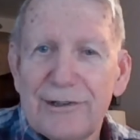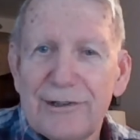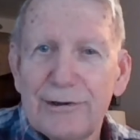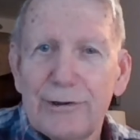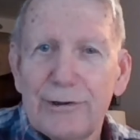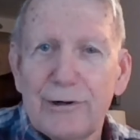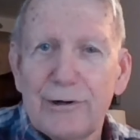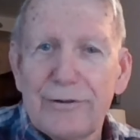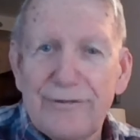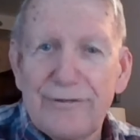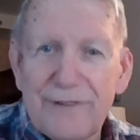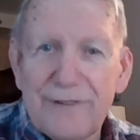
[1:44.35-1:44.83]

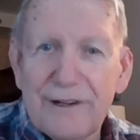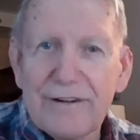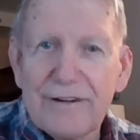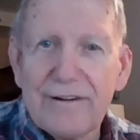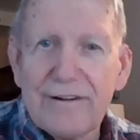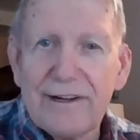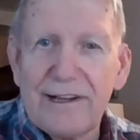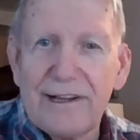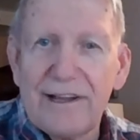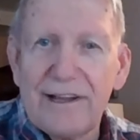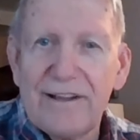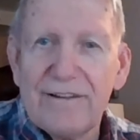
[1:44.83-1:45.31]
to a
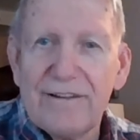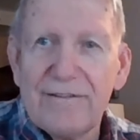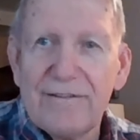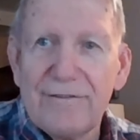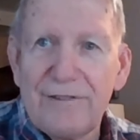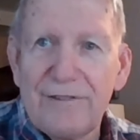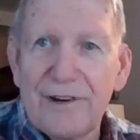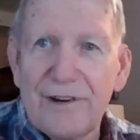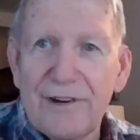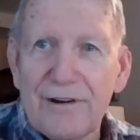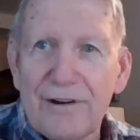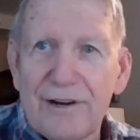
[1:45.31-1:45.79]
very,
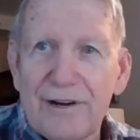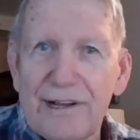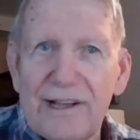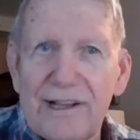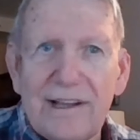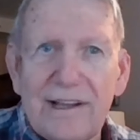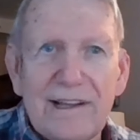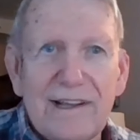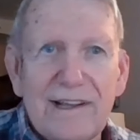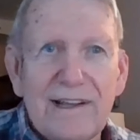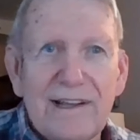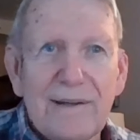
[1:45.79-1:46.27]

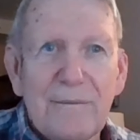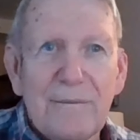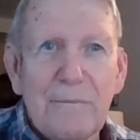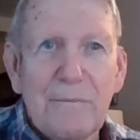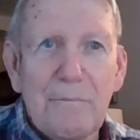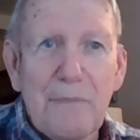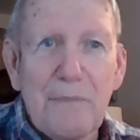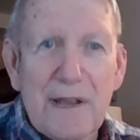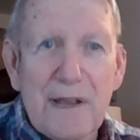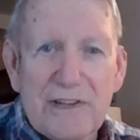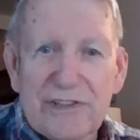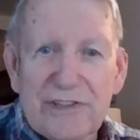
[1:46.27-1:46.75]
very
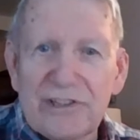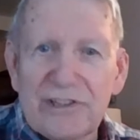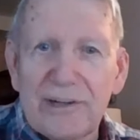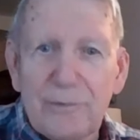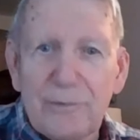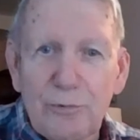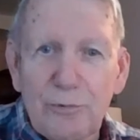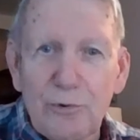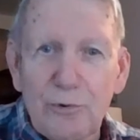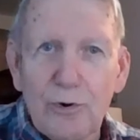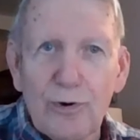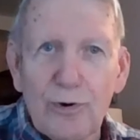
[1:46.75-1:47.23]
messed
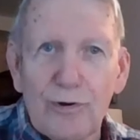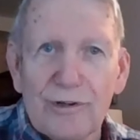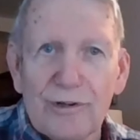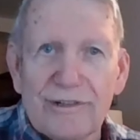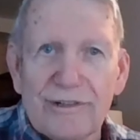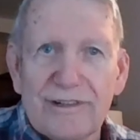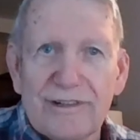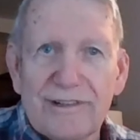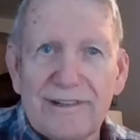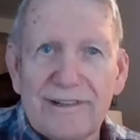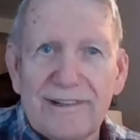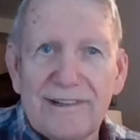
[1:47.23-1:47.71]
up
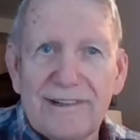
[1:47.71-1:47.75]
world